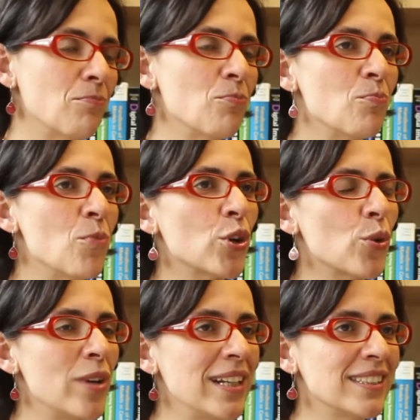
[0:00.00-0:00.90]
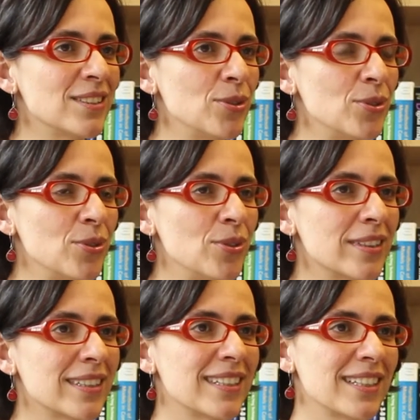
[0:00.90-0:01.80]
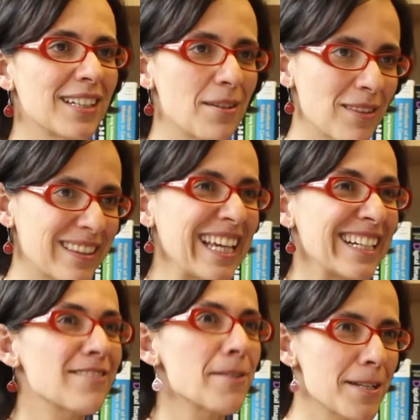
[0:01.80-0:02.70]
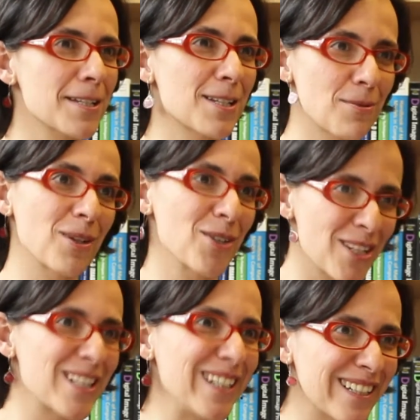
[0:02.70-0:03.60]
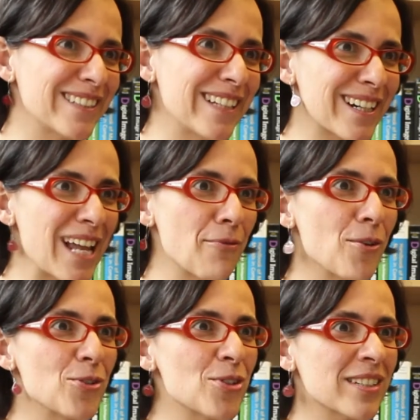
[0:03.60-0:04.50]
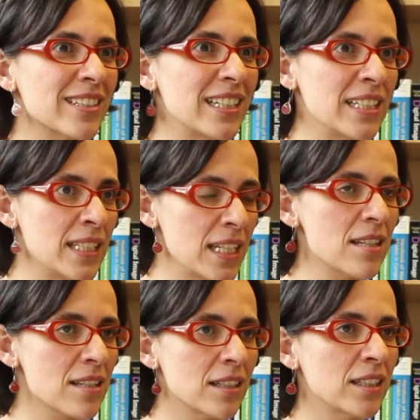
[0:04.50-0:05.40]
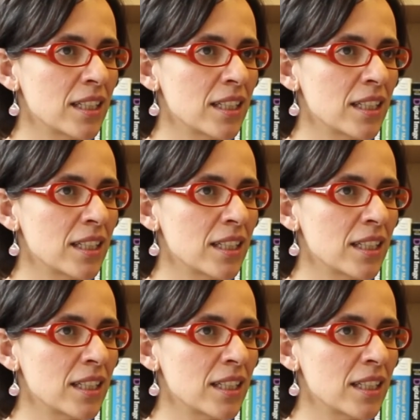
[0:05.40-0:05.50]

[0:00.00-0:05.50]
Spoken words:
more willing to take risks because their life goes in this